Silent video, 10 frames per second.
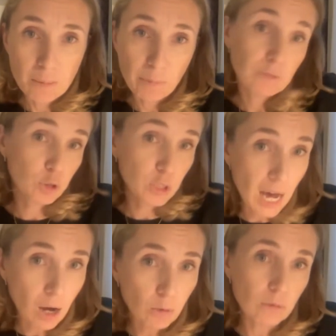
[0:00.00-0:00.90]
But for
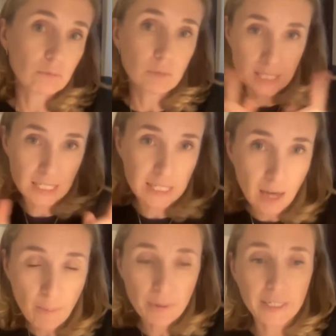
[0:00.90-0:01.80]
now, as a
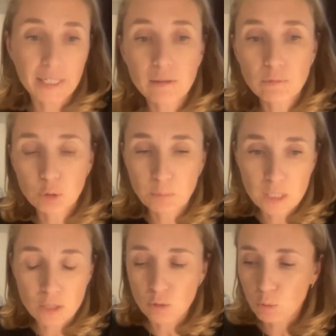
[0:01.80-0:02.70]
summary, what
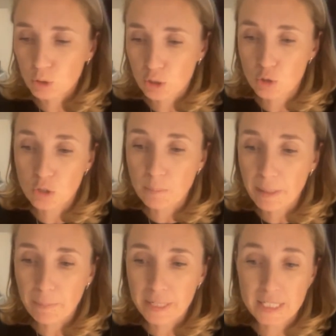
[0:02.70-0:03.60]
business owners should
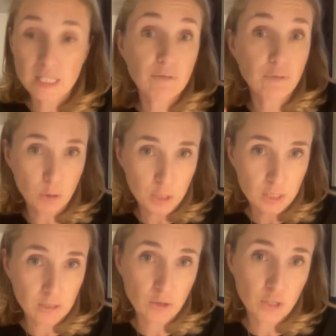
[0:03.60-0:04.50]
remember is
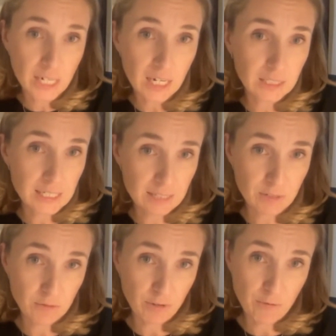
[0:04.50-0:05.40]
first,
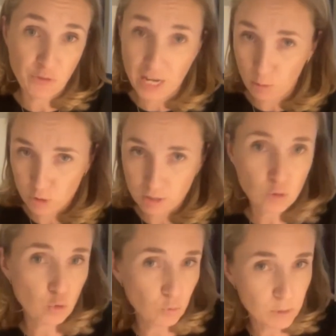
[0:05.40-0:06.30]

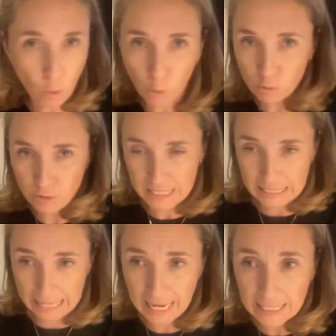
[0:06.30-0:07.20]
375,000 should be always
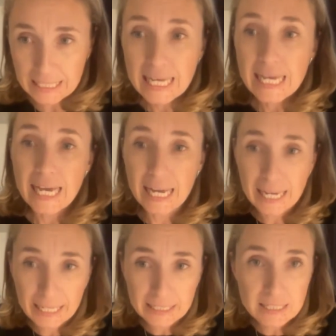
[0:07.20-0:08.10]
in the head,
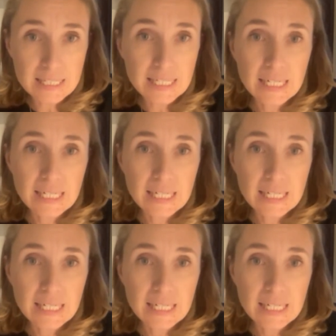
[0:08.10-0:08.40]
and